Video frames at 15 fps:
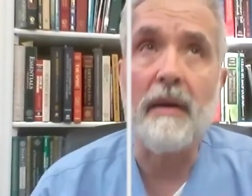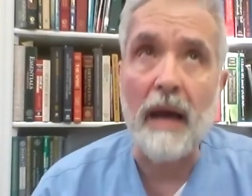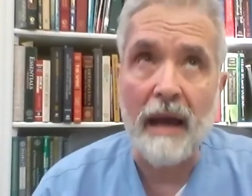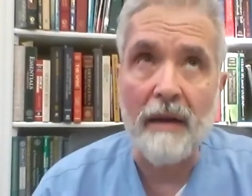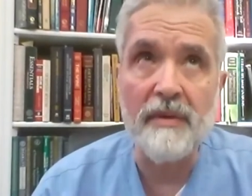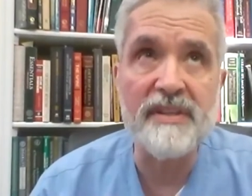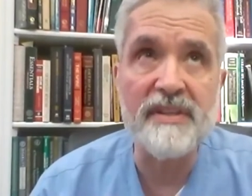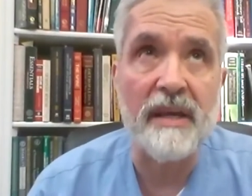I
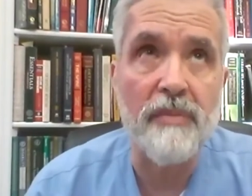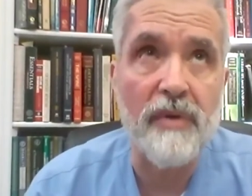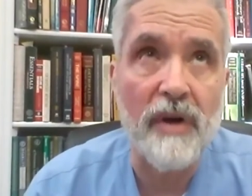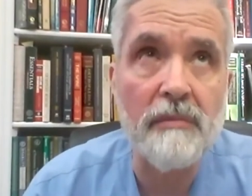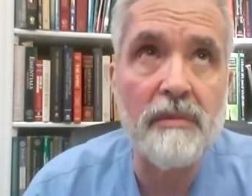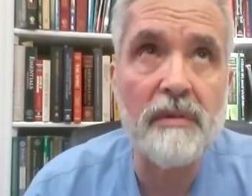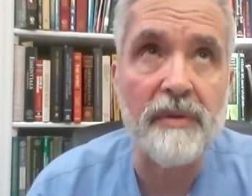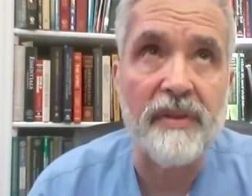would say
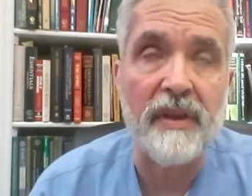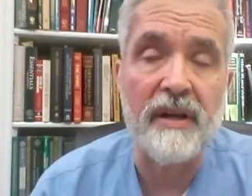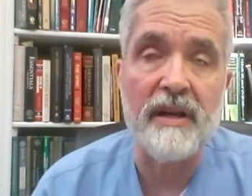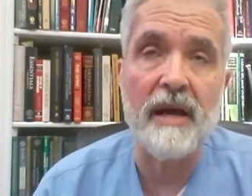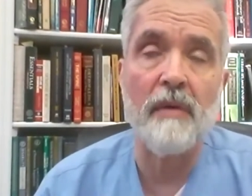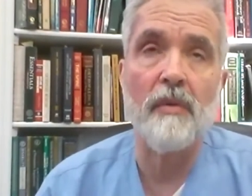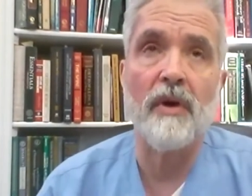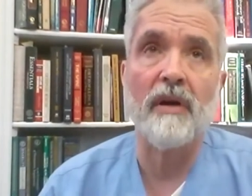probably the
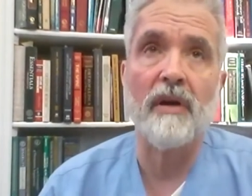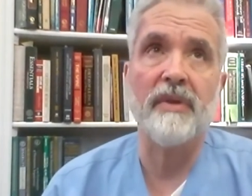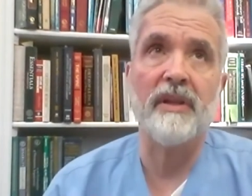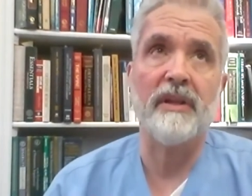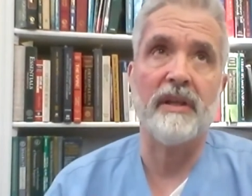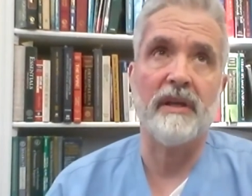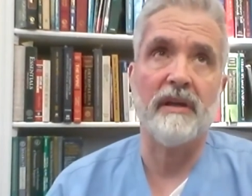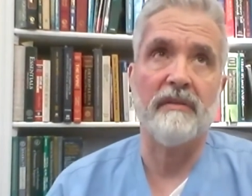
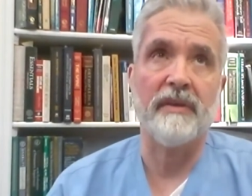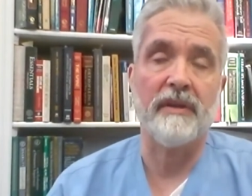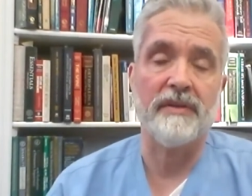networkability of it.